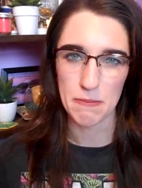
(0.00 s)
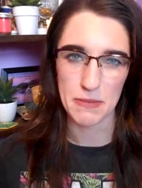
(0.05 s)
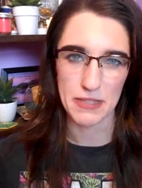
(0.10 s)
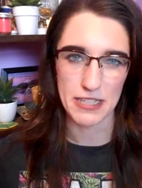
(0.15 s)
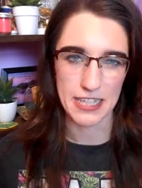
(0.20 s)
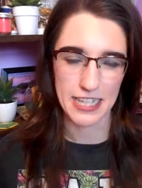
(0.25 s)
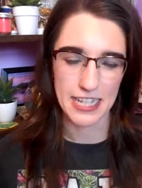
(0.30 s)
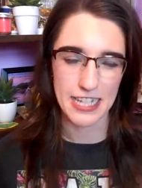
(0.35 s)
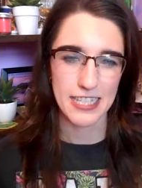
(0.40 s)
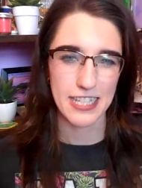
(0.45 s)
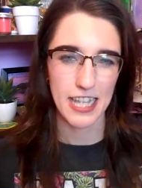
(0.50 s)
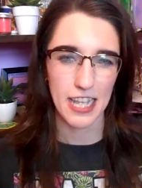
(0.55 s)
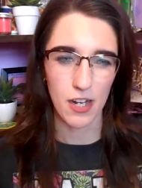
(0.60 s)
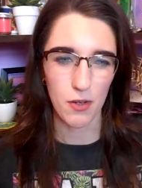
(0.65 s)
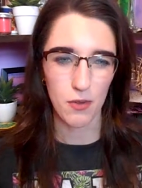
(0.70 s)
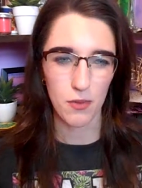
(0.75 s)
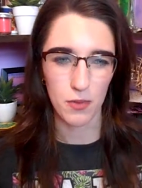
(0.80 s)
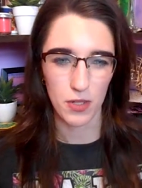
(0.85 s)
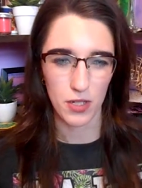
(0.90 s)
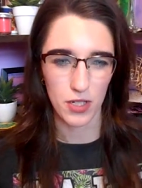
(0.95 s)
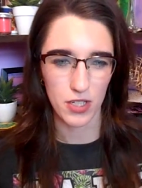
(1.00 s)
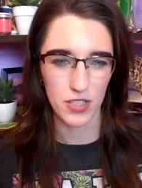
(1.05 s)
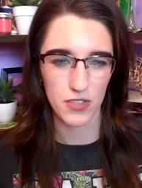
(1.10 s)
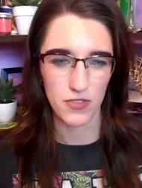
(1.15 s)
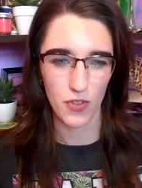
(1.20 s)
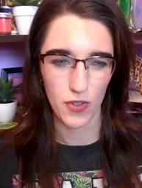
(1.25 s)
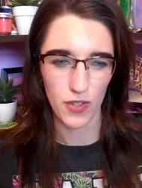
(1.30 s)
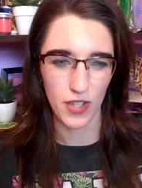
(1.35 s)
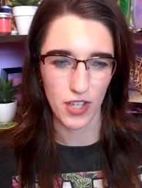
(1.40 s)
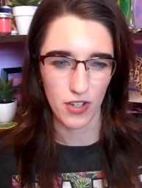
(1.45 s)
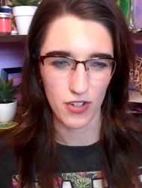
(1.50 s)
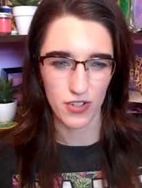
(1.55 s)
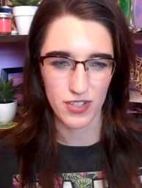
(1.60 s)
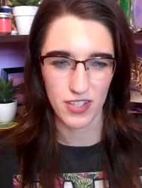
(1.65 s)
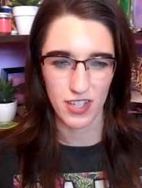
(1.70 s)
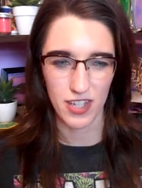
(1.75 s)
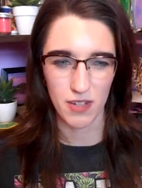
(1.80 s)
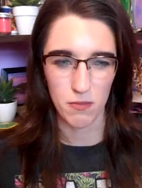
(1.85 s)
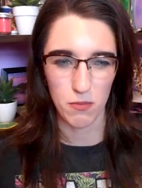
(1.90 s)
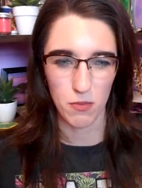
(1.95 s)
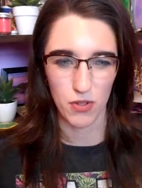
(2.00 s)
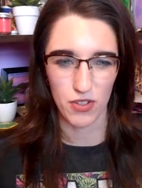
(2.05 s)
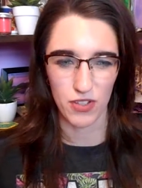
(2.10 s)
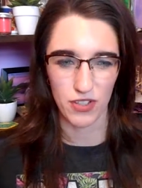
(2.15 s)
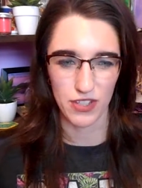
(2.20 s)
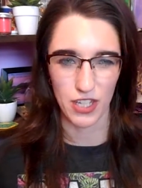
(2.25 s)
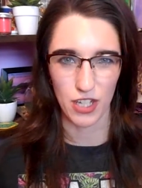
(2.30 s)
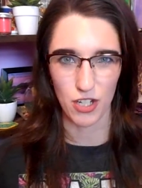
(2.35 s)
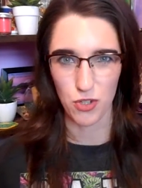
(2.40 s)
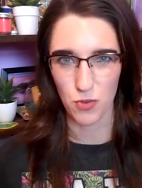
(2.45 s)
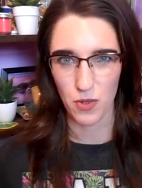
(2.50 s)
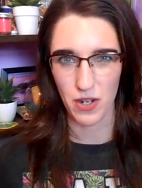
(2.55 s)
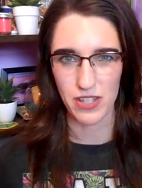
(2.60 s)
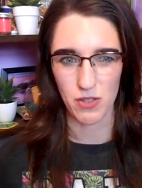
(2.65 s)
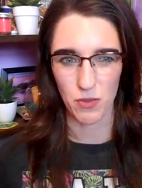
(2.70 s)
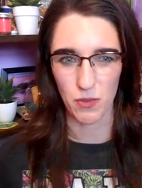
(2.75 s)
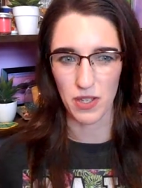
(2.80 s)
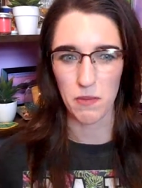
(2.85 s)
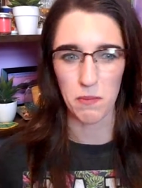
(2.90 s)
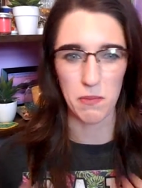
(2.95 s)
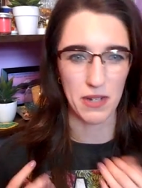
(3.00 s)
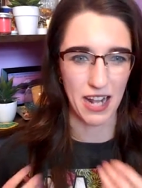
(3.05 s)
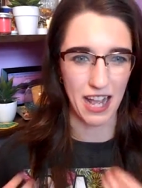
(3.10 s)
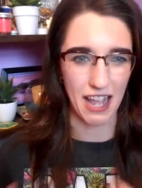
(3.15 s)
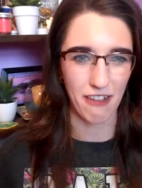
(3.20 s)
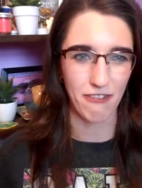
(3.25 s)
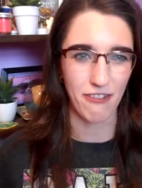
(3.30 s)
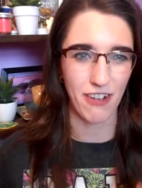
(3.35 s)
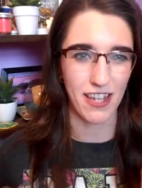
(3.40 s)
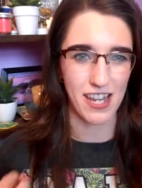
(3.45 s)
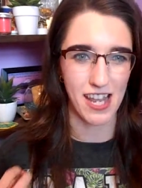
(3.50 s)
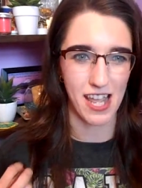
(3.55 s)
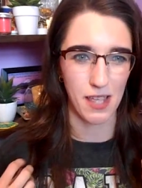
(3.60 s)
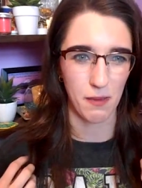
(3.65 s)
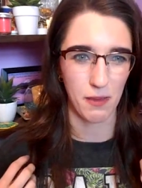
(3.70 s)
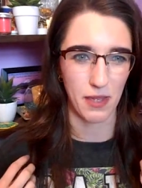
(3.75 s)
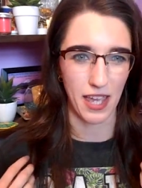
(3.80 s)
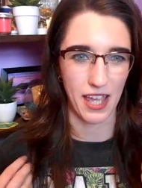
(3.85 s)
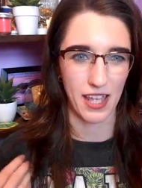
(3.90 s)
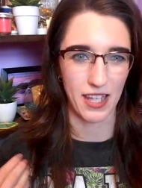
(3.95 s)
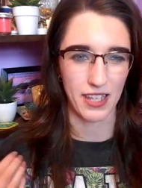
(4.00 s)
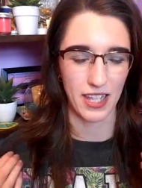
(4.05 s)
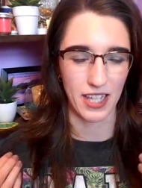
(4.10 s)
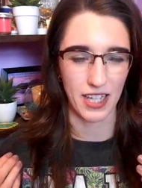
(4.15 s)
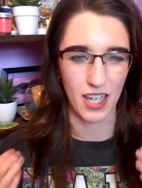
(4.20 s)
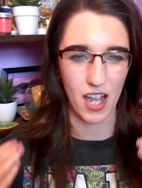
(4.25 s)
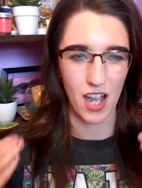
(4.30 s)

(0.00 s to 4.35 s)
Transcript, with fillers: But then they say don't exfoliate your skin more than like twice a week, but I find I get like